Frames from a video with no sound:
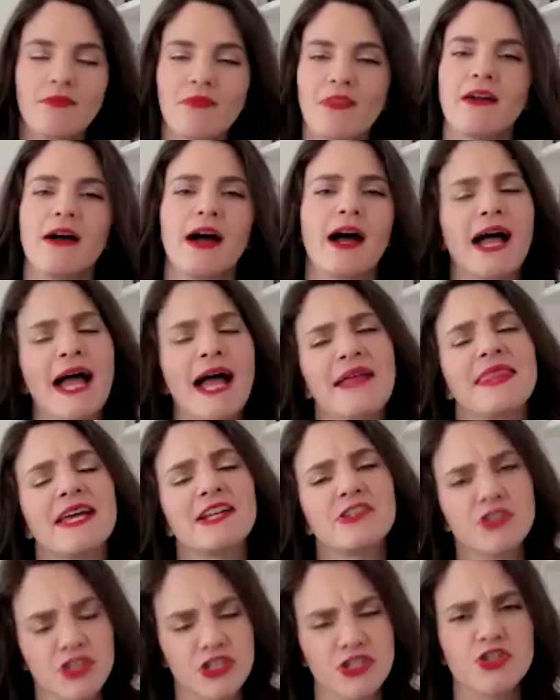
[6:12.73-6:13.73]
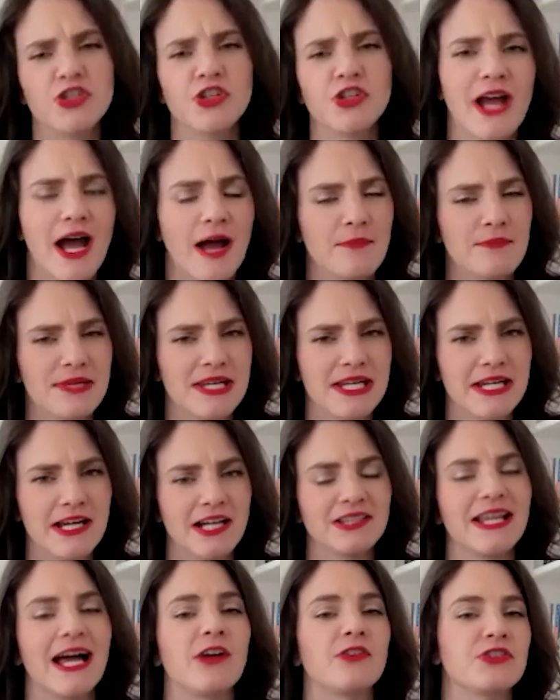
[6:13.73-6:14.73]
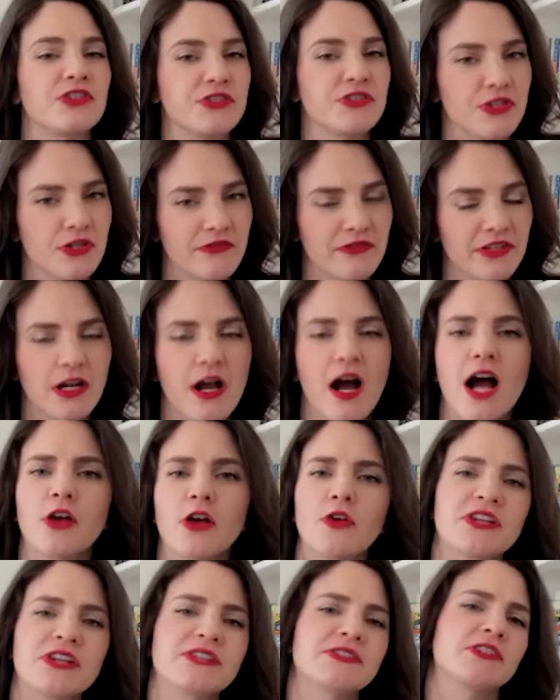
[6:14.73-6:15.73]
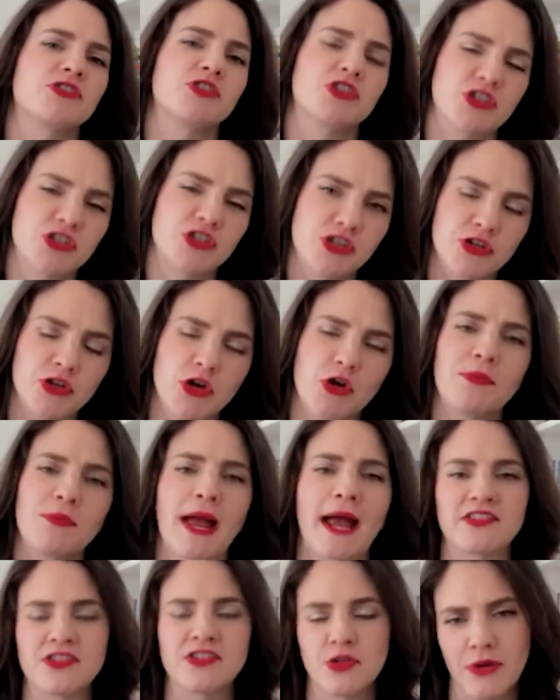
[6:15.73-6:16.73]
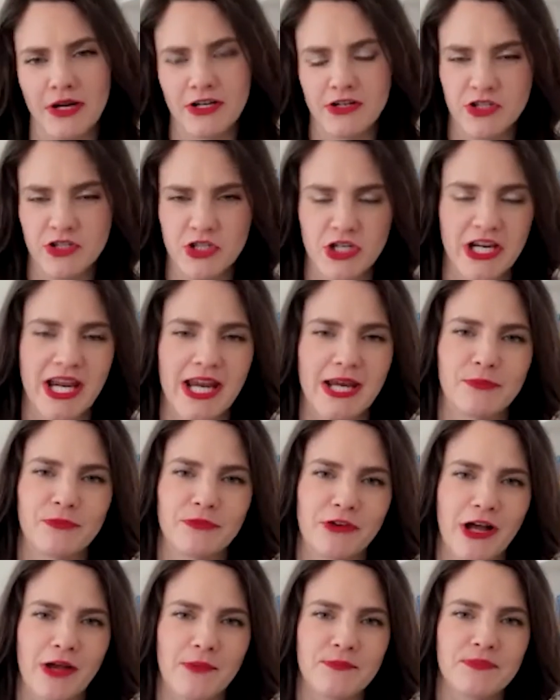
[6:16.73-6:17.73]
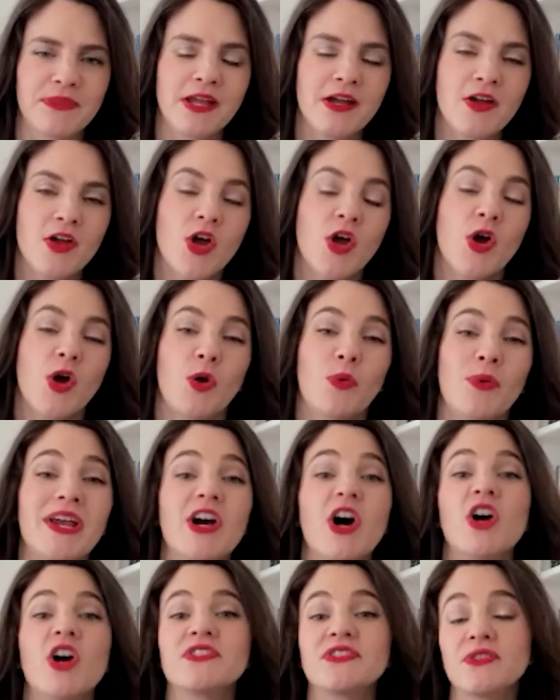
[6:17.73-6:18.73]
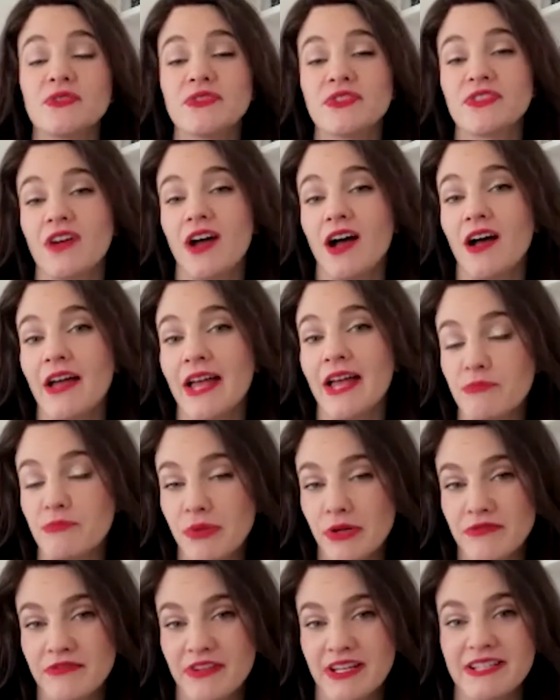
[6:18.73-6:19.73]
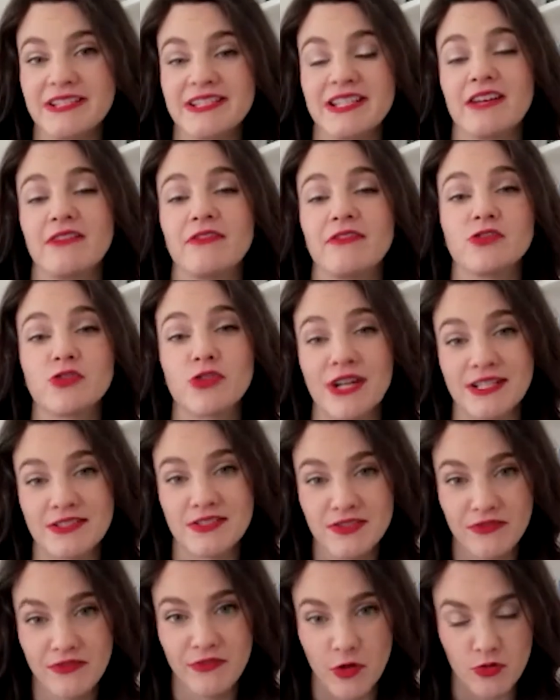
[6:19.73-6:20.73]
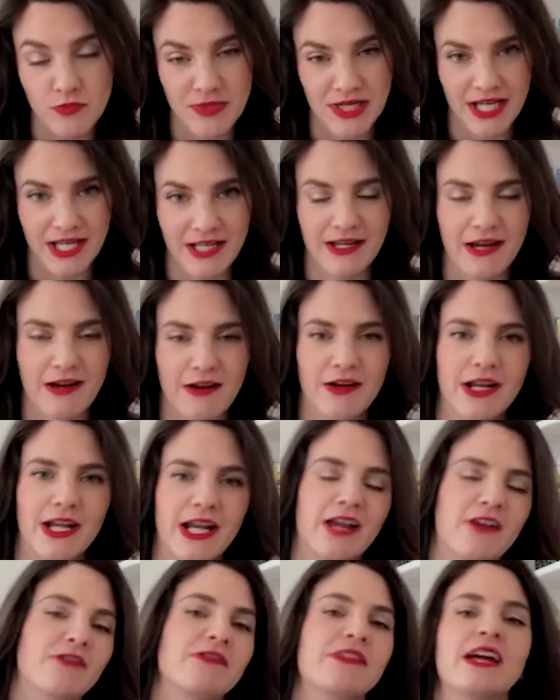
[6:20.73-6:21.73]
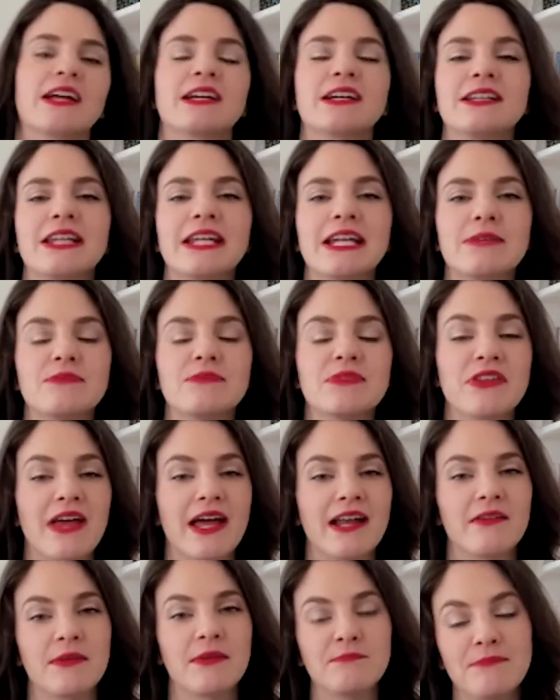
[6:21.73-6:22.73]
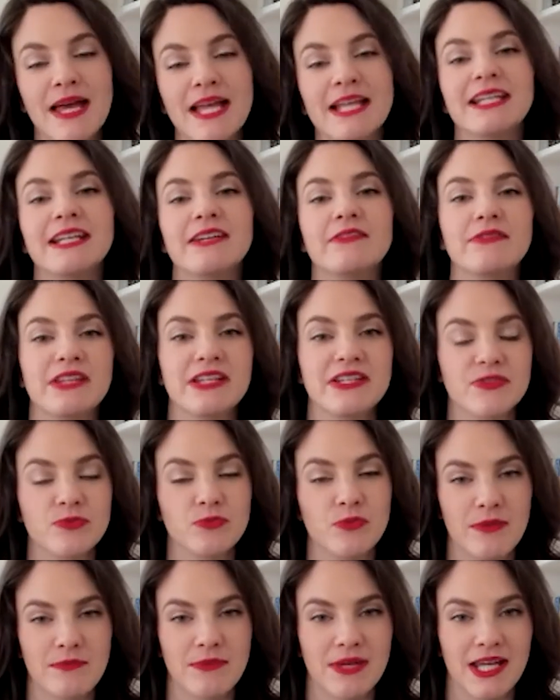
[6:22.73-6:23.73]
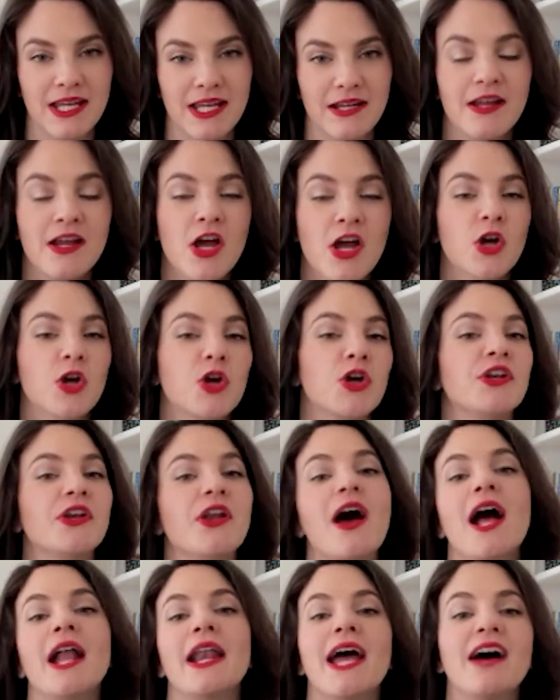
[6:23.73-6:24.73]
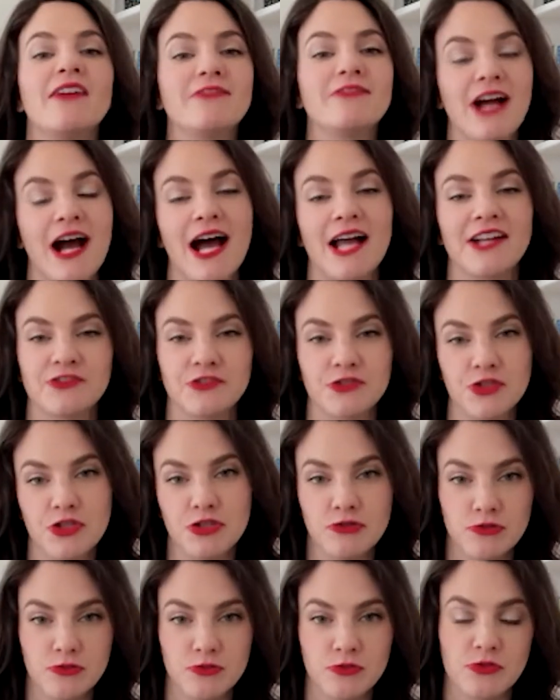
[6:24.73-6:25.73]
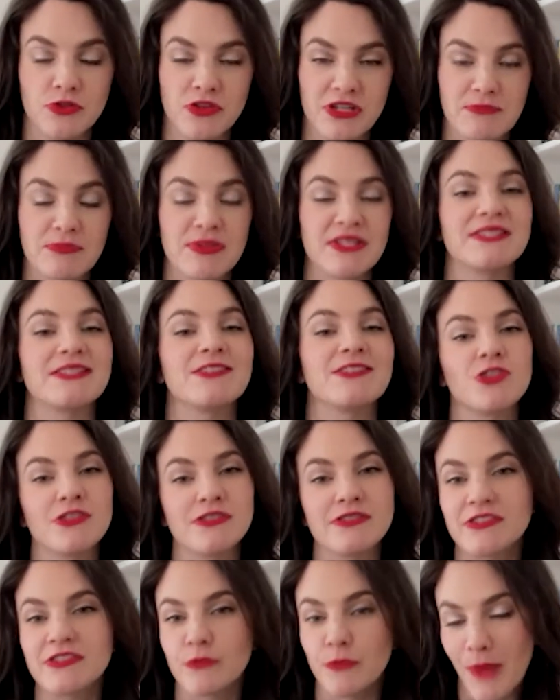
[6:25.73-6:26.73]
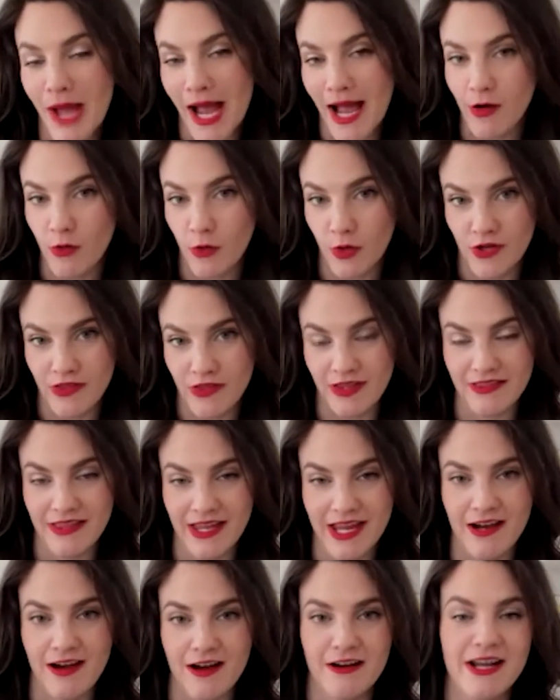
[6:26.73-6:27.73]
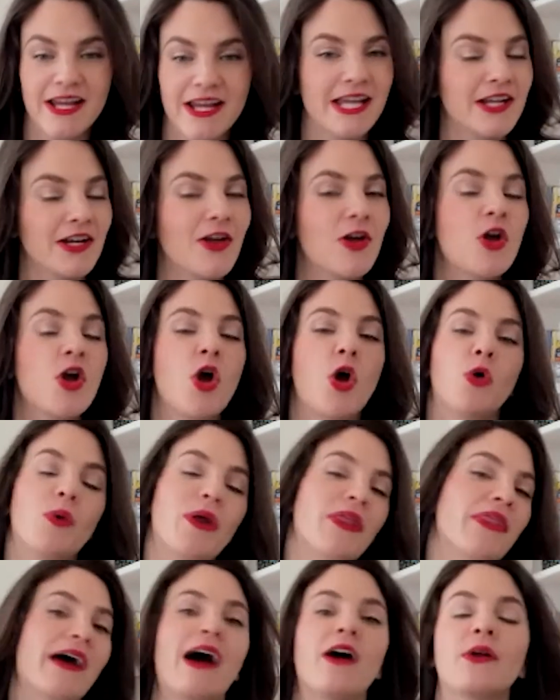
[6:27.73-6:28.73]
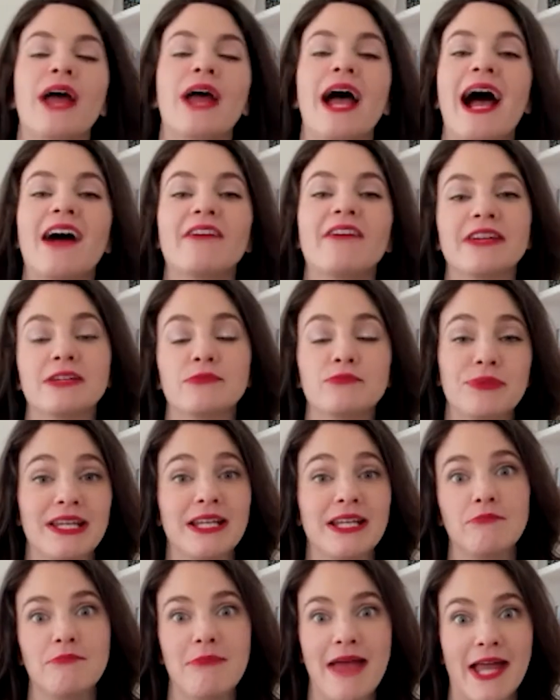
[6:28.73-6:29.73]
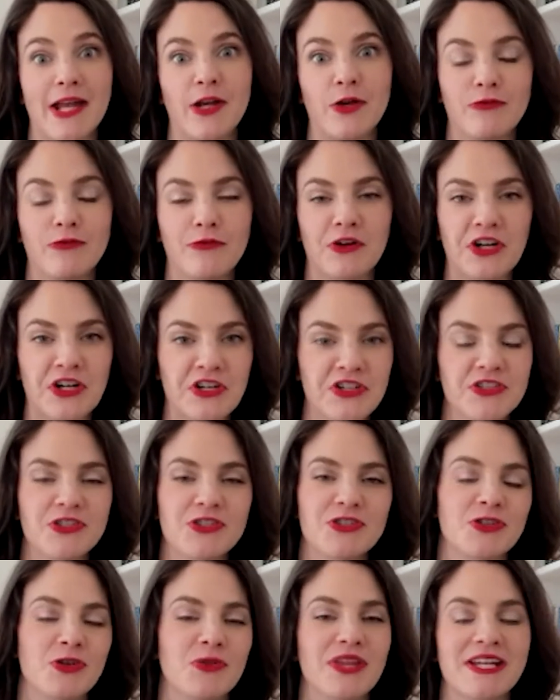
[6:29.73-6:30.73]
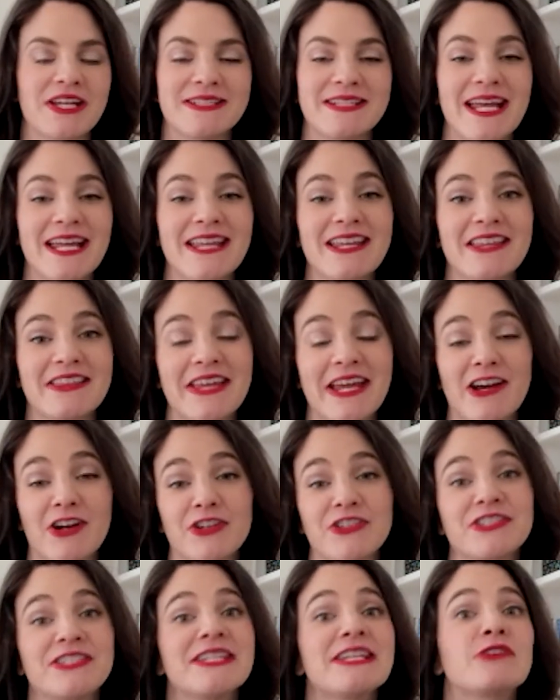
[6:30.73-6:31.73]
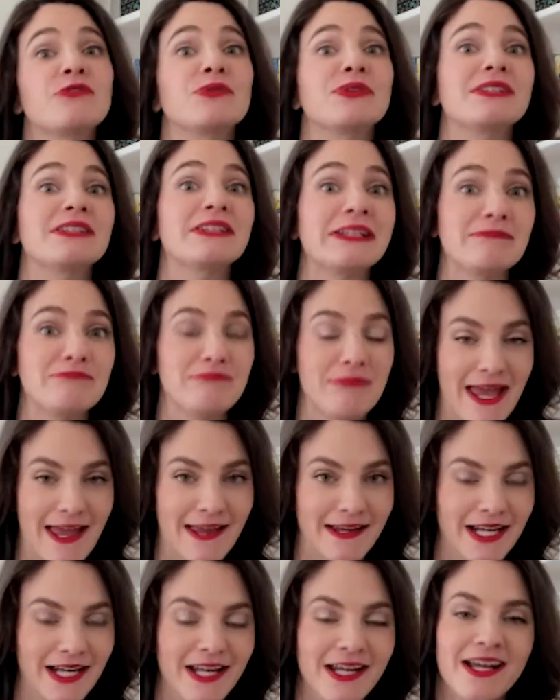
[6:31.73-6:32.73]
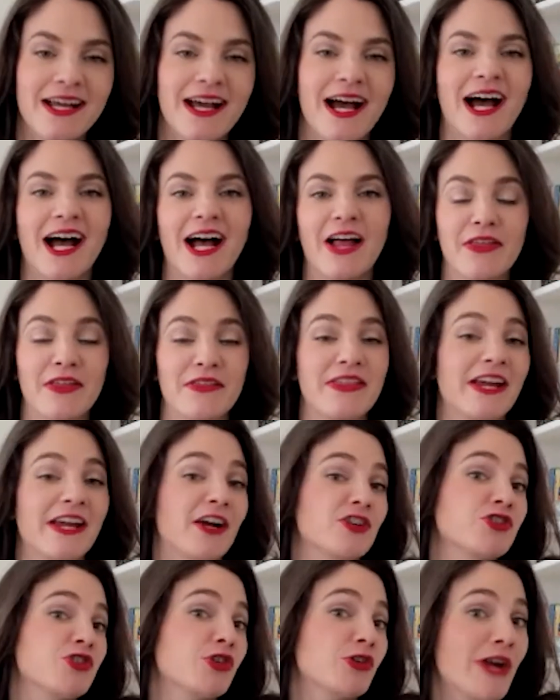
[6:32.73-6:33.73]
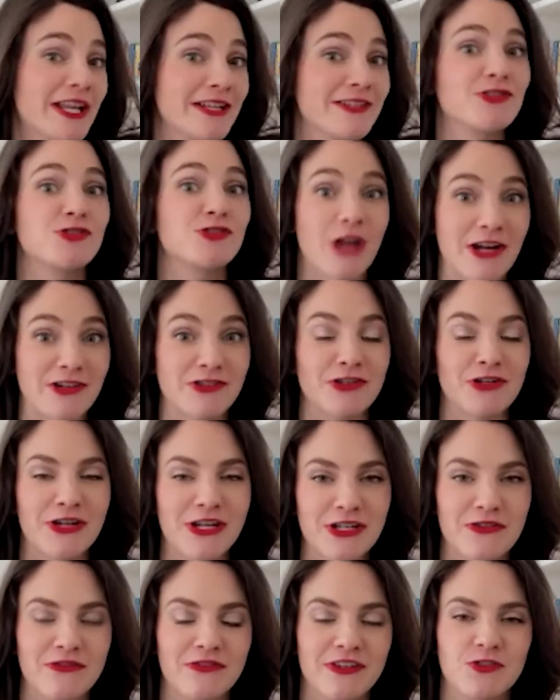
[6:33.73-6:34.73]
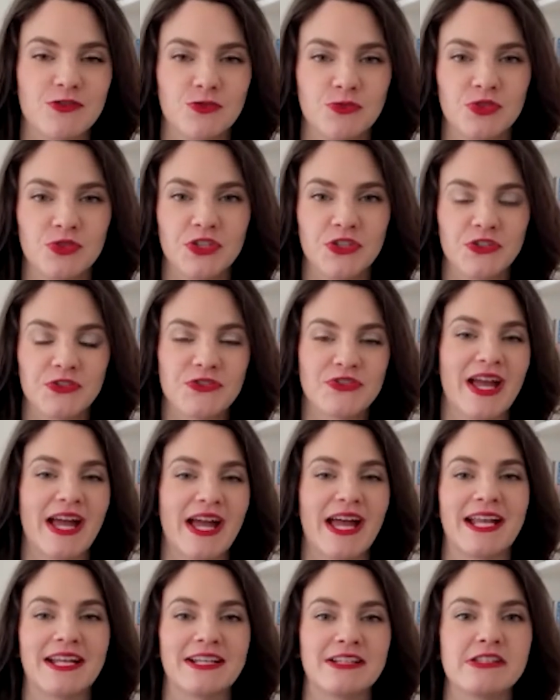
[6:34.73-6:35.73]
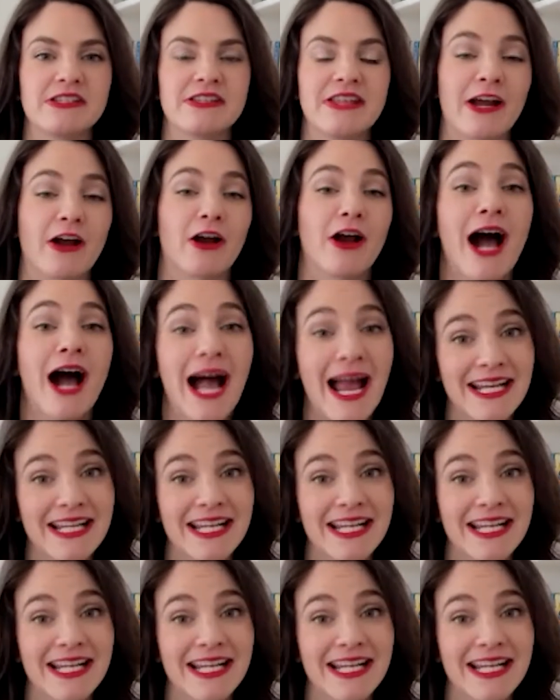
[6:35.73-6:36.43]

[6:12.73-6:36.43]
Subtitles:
And that she should not be allowed to serve in Congress and she should go back to where she came from. We also saw a pervasive transphobic narrative that claimed that many of these women could not have gotten to the positions of power that they are in without having been men first. So they say that they are secretly men, that they are transgender individuals, and they are hiding.